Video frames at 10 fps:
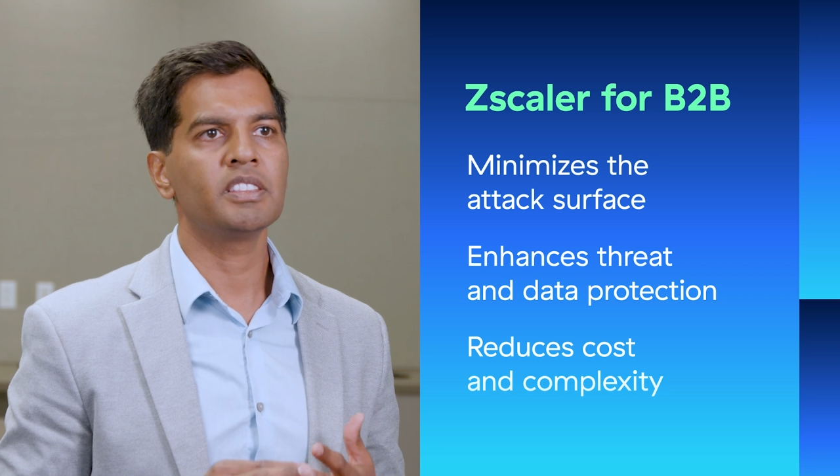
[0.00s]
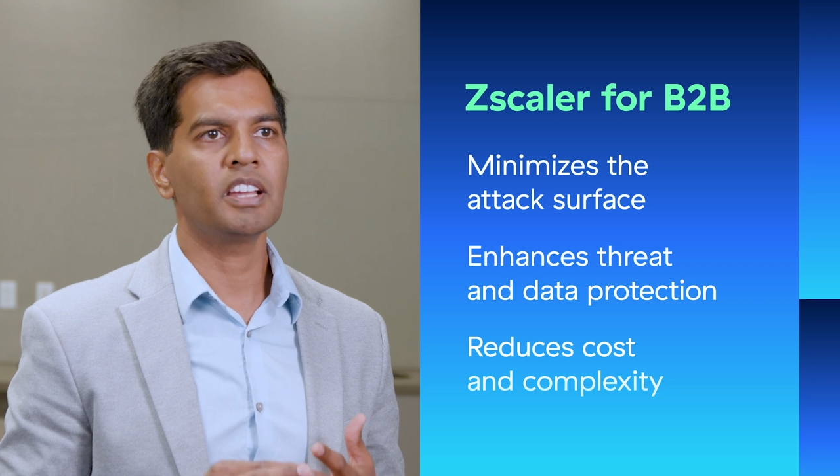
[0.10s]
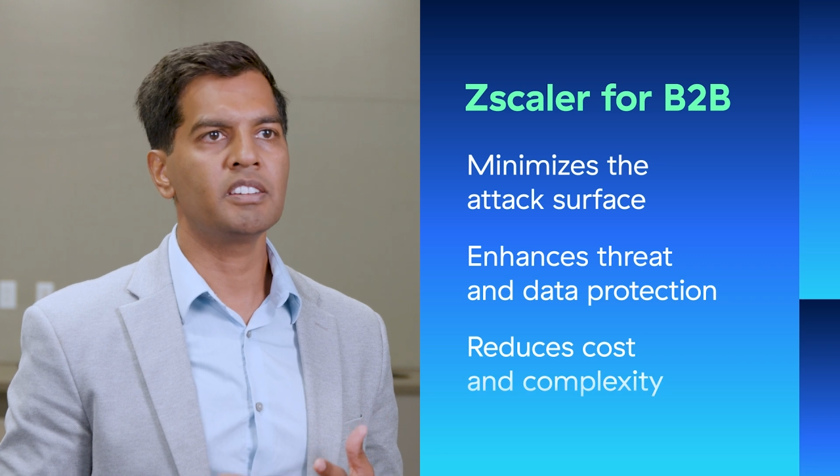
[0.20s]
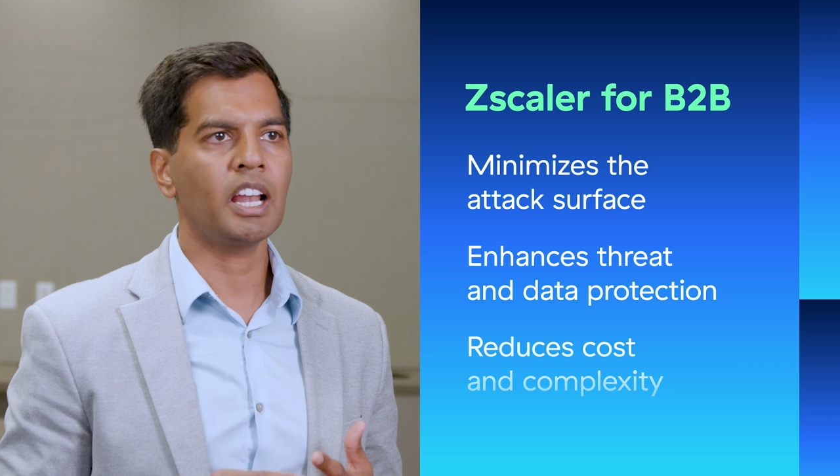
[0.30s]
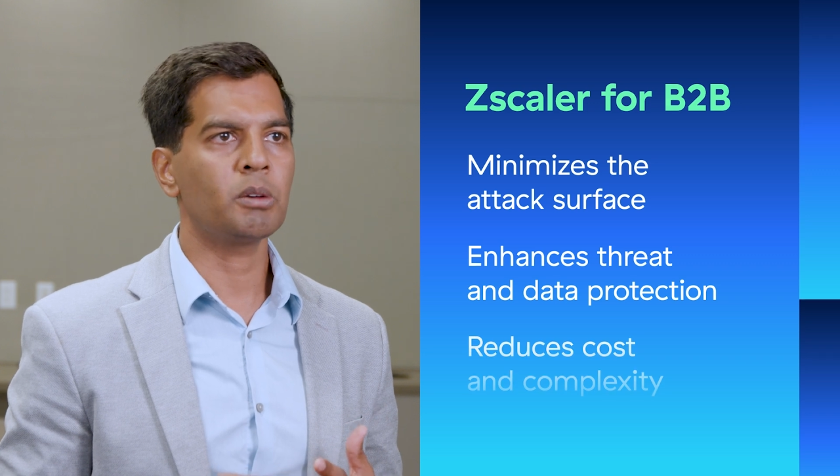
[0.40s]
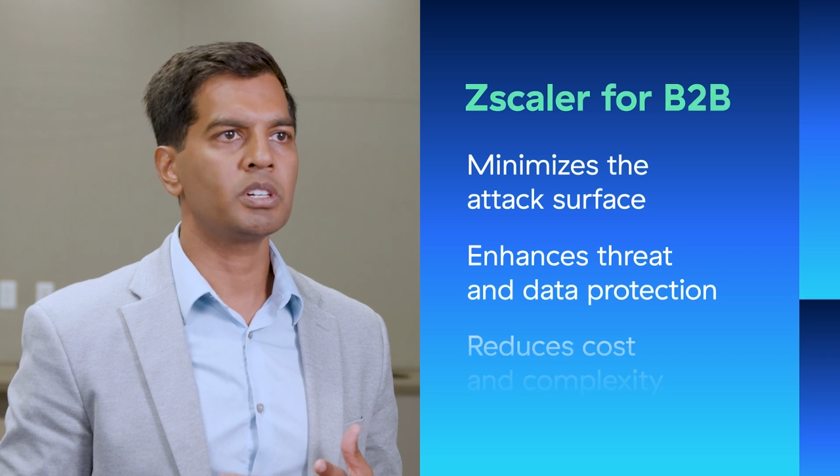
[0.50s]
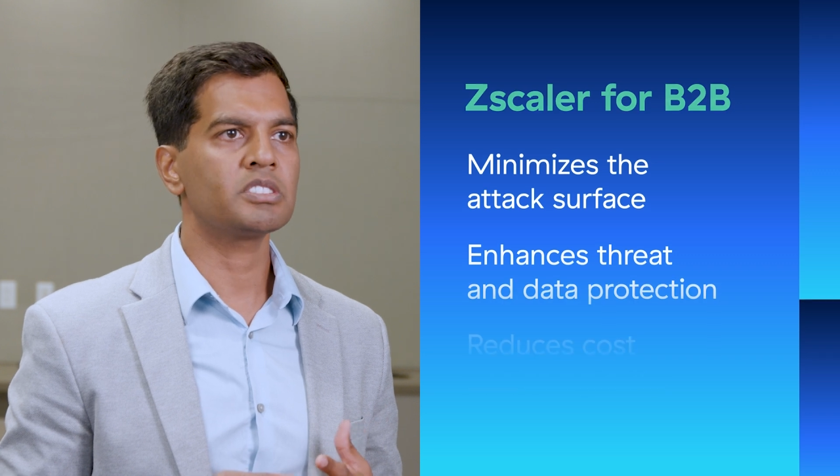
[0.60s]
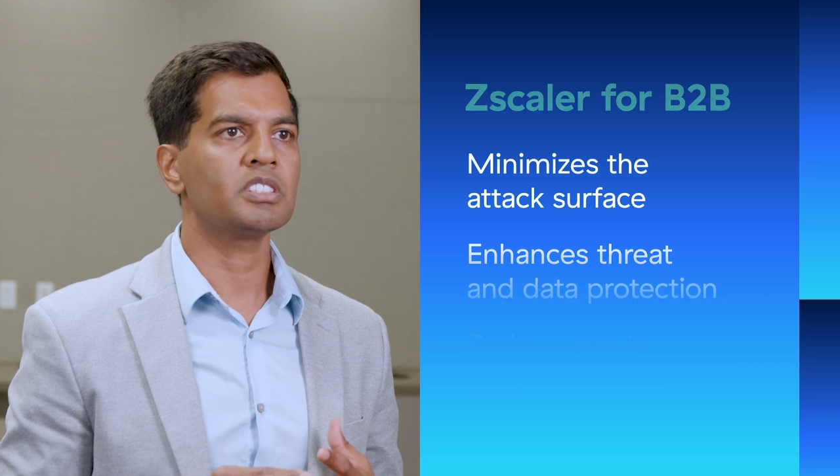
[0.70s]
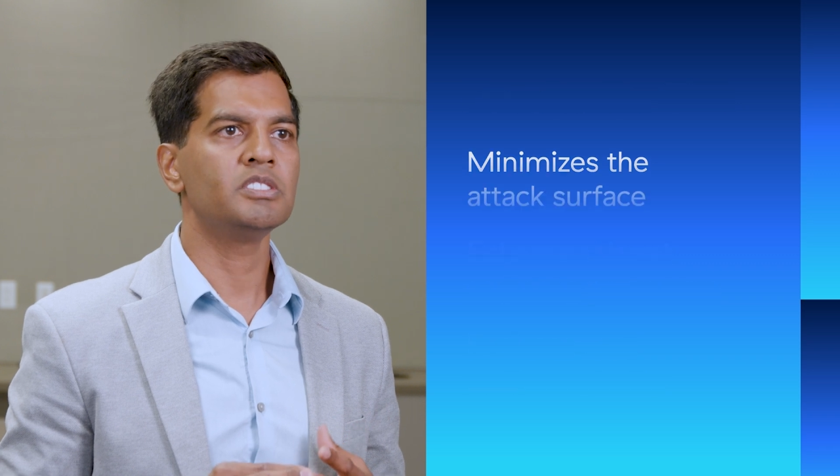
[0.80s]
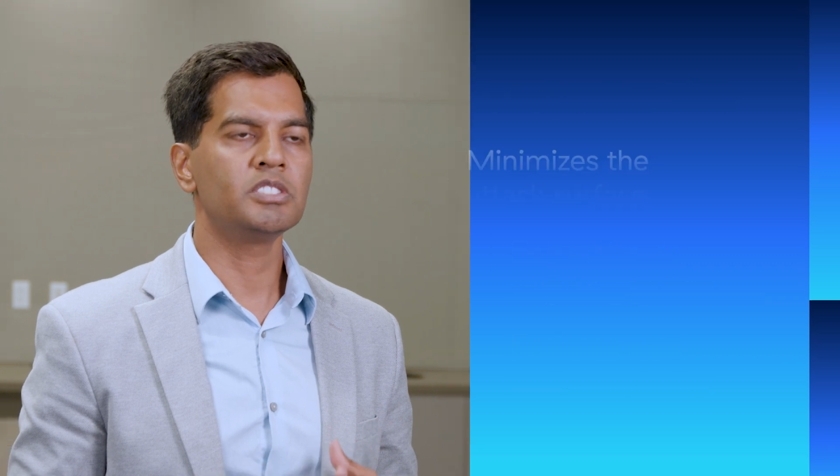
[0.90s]
that
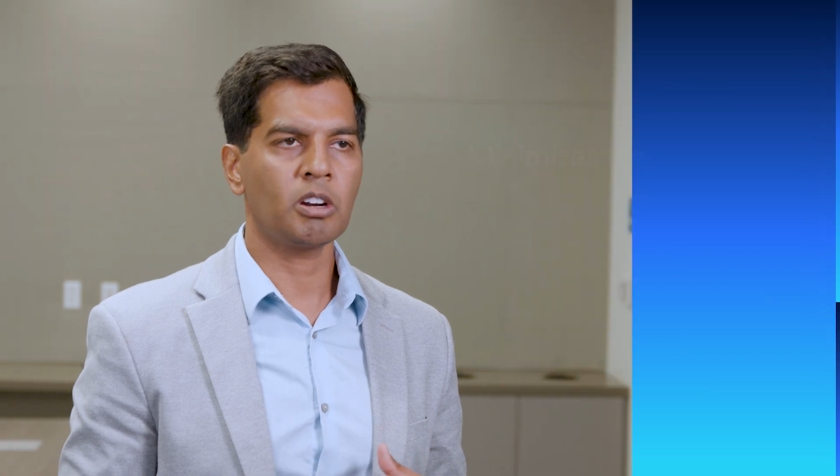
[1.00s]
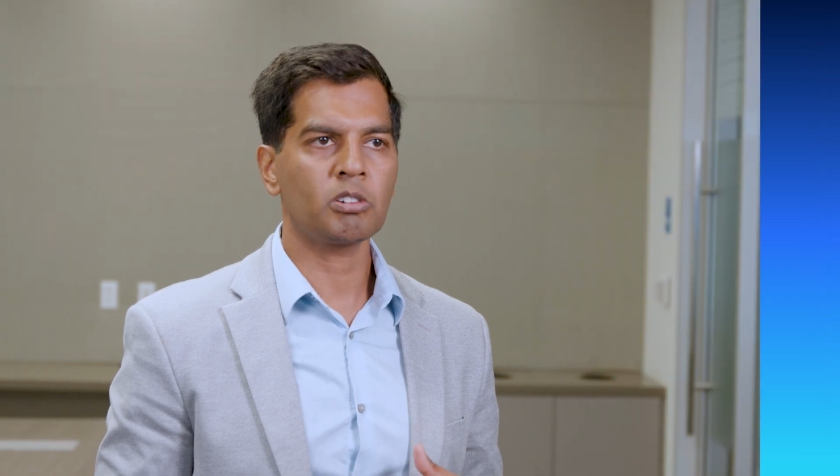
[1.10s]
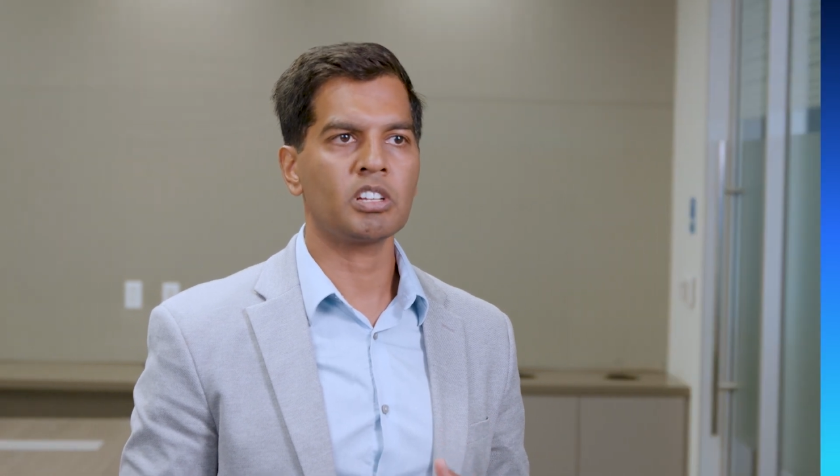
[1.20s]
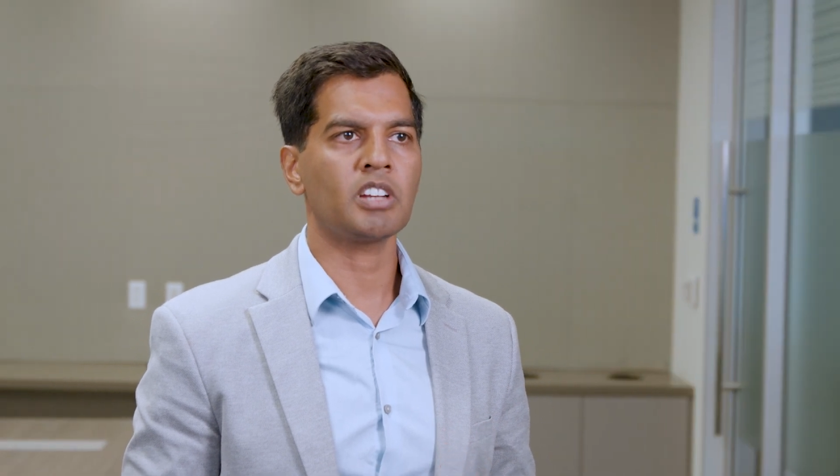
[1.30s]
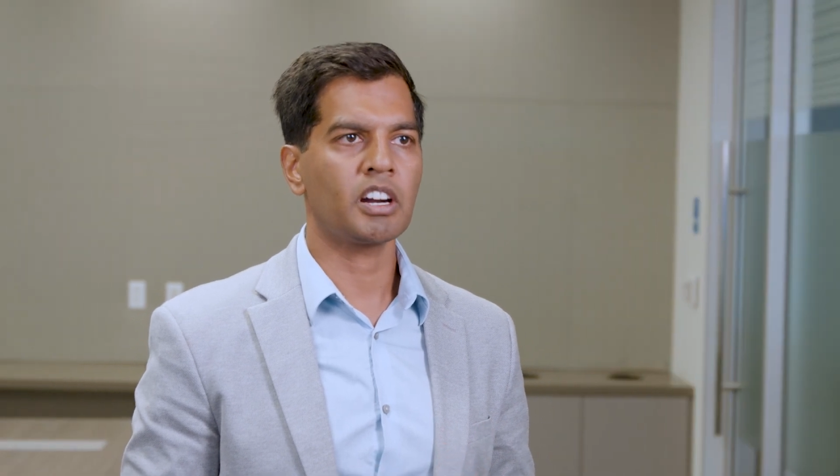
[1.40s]
delivers zero-trust